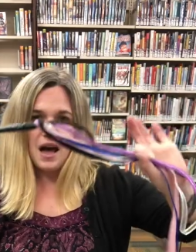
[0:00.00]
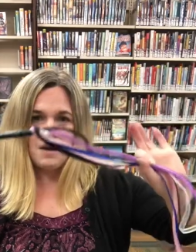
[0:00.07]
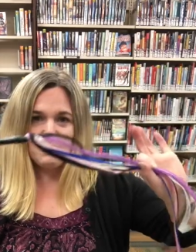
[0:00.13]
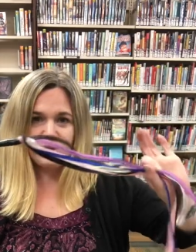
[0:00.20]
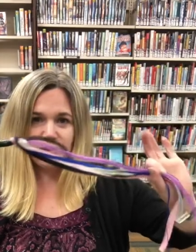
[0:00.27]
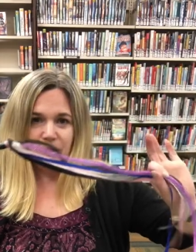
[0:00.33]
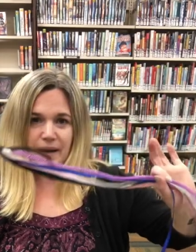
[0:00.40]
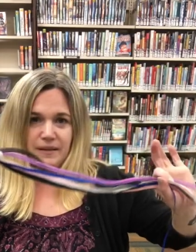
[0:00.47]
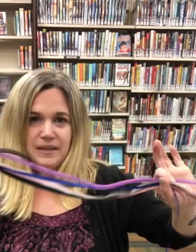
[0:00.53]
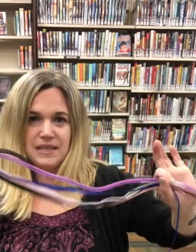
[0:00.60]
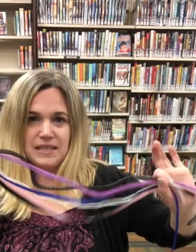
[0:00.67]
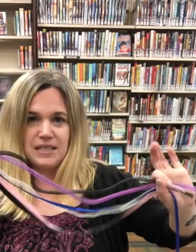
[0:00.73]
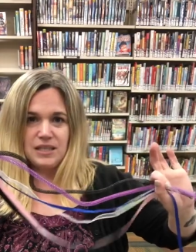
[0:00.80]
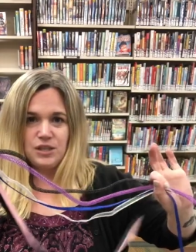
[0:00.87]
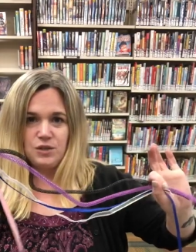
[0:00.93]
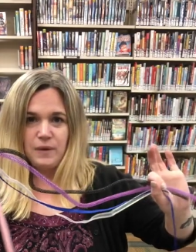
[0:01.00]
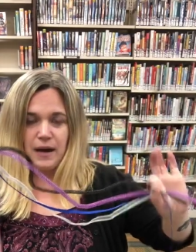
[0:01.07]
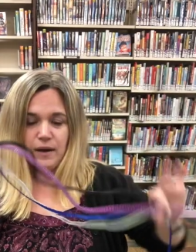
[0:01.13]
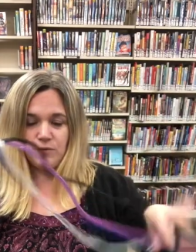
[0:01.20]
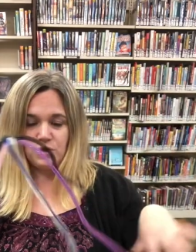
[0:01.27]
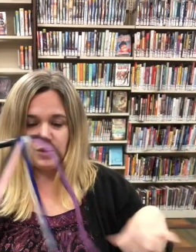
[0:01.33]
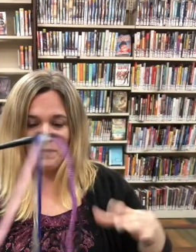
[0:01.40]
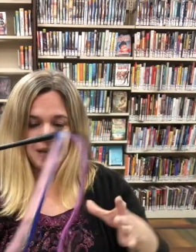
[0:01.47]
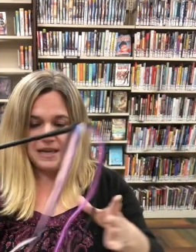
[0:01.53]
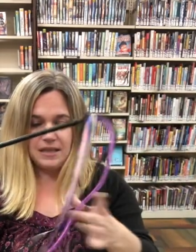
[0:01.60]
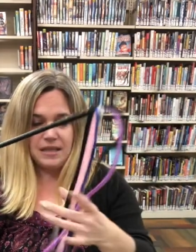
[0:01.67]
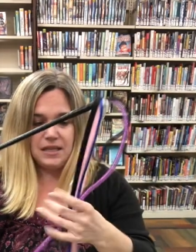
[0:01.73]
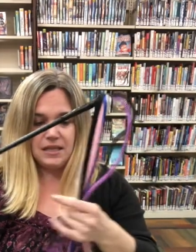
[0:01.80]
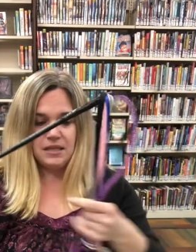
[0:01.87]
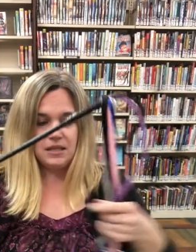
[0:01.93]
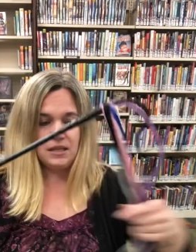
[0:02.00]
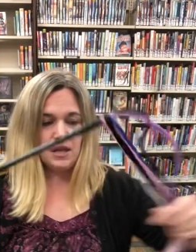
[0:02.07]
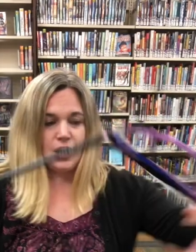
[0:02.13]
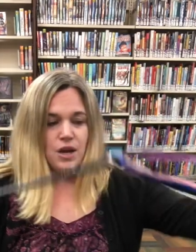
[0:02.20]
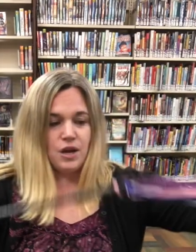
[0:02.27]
So I'm going to teach you how to make these.